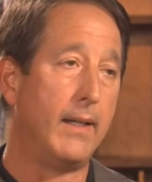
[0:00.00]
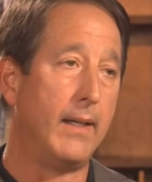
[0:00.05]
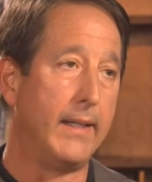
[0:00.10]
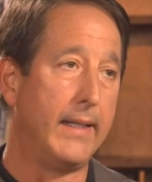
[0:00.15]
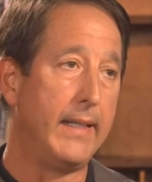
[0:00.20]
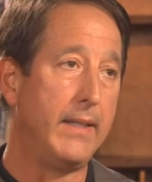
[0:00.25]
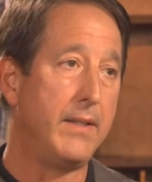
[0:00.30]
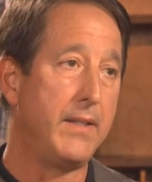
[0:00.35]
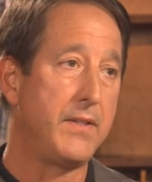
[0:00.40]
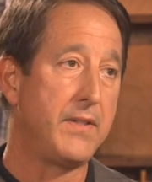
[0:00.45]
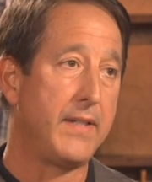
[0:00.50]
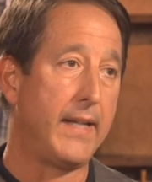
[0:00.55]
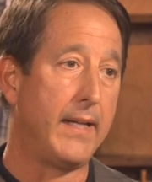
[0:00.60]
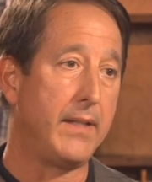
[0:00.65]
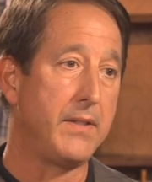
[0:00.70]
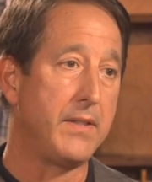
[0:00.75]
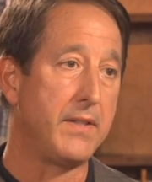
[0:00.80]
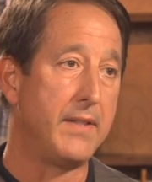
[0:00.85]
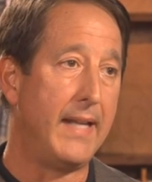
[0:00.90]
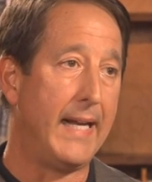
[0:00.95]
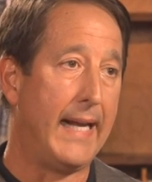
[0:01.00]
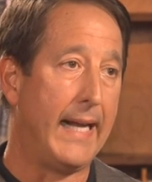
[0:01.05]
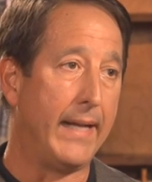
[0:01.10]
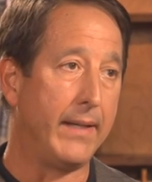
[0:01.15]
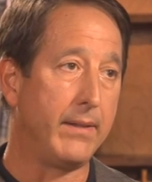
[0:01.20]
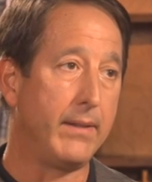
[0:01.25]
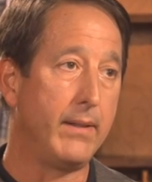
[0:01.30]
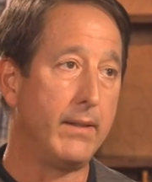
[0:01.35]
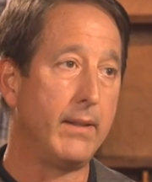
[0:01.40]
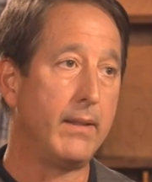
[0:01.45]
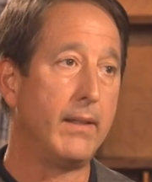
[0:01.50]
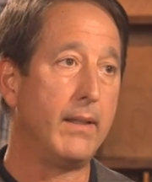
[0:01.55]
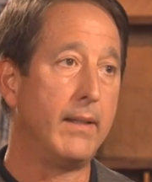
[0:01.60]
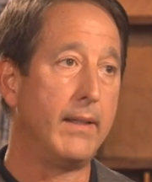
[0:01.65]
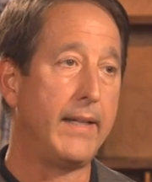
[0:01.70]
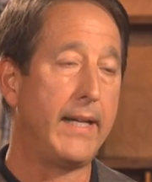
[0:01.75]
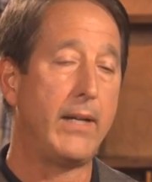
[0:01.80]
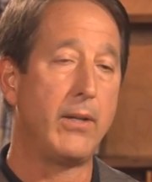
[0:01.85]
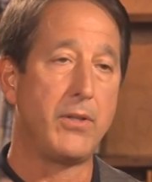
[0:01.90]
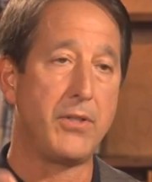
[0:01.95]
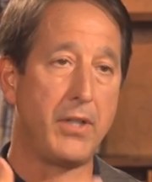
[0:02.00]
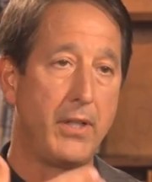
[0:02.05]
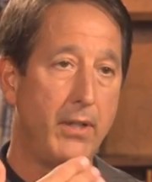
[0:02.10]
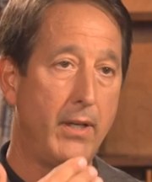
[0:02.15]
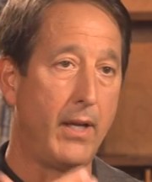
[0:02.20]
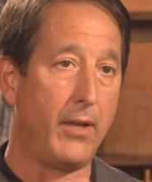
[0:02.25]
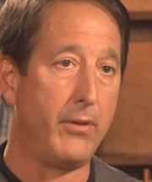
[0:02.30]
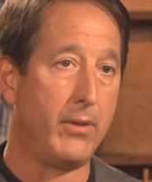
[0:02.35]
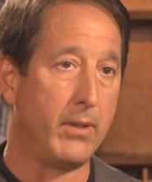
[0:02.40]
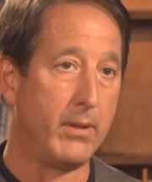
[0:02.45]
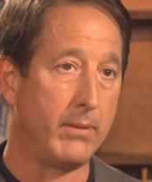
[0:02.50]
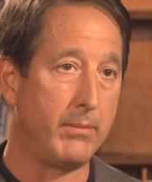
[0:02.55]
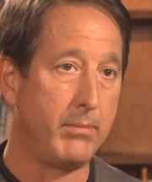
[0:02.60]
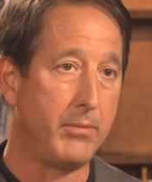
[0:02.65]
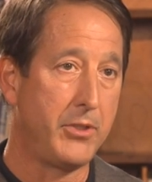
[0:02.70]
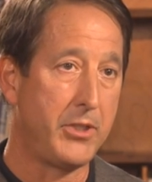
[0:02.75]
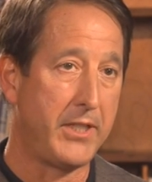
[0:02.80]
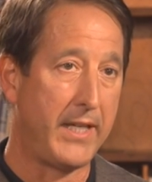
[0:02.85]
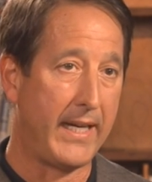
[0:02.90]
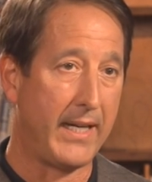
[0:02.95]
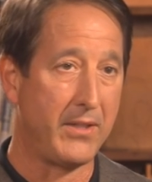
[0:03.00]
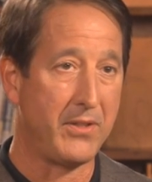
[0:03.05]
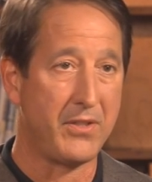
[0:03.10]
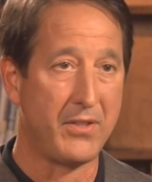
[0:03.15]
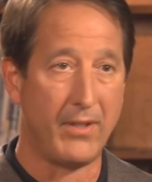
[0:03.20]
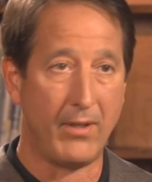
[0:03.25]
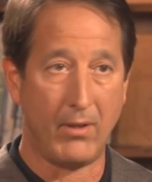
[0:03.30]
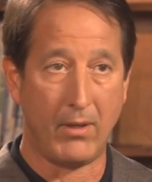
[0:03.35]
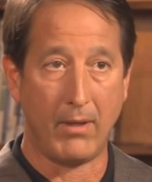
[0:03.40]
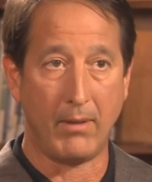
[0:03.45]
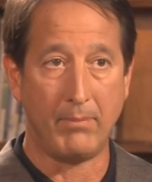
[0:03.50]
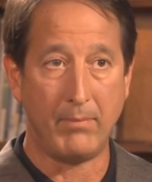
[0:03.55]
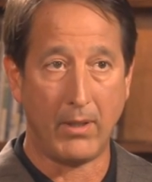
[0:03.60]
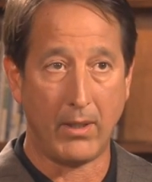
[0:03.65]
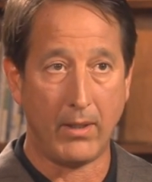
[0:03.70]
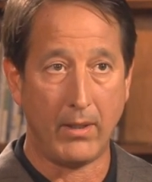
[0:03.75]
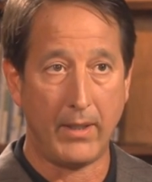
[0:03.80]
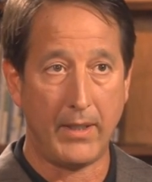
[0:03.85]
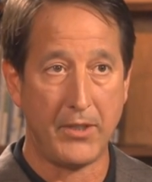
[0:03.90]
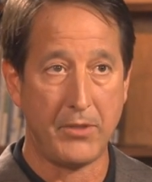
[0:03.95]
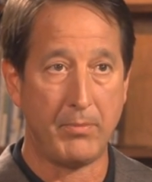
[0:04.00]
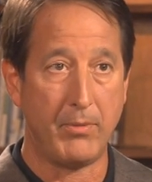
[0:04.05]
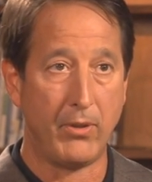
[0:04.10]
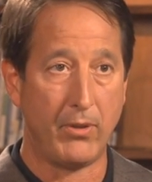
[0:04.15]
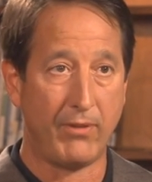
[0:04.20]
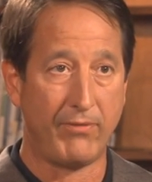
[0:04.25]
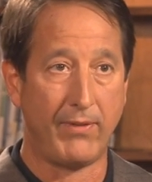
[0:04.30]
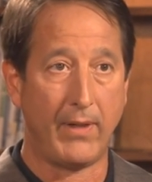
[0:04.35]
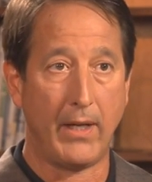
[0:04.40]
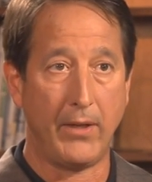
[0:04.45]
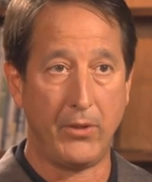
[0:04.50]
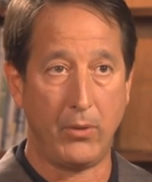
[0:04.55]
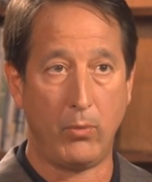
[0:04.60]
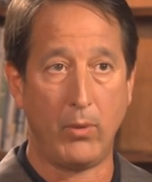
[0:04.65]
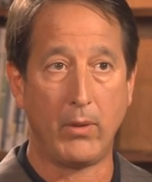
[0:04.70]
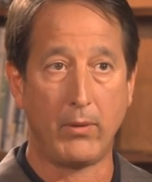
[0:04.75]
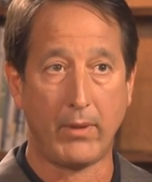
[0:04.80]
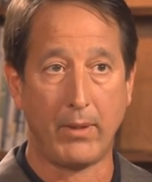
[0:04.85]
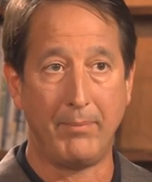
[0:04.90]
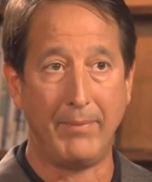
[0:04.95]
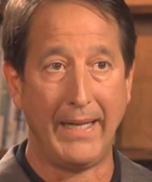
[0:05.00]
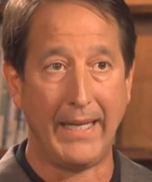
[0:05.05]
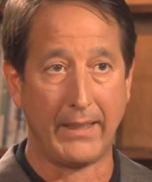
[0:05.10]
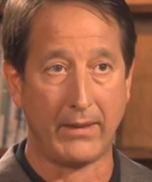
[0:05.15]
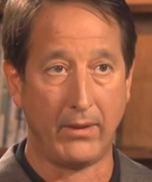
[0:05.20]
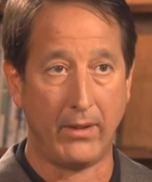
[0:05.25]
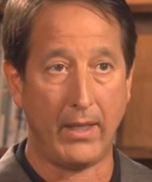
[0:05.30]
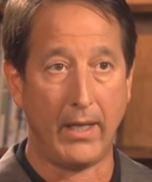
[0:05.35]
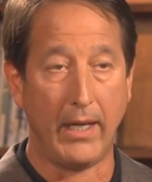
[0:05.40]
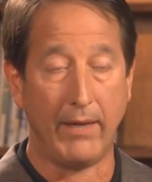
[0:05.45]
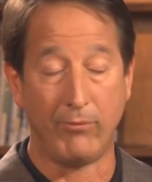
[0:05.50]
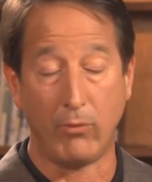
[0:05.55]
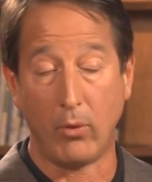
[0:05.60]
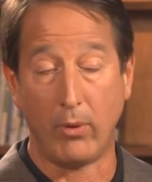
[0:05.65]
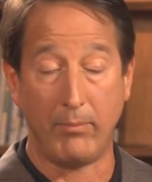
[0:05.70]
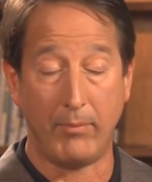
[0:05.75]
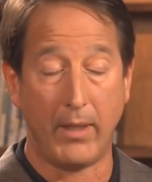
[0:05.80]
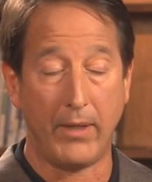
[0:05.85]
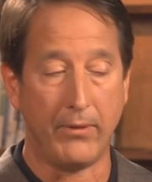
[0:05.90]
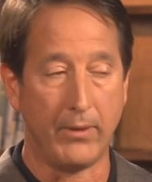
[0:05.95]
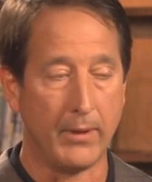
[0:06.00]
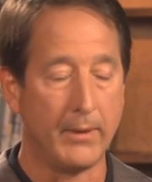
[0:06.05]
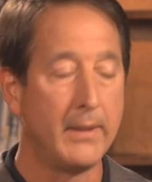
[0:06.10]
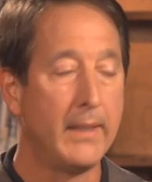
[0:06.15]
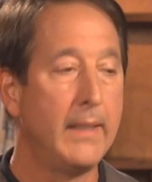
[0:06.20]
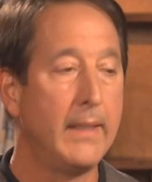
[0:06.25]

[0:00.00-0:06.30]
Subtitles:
in the sense that here's another chance that our husband or father won't come back alive, or mother.